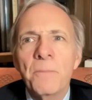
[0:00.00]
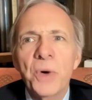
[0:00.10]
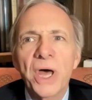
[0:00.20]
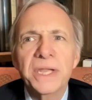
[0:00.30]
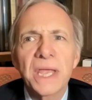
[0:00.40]

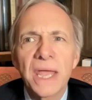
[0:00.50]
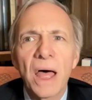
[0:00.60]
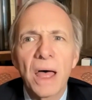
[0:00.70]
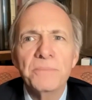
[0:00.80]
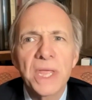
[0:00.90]
But
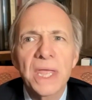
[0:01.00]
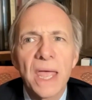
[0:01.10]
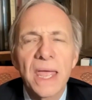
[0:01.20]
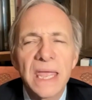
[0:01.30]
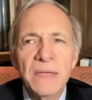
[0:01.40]

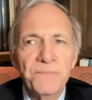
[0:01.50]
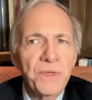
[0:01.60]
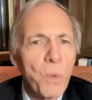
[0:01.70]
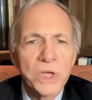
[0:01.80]
if there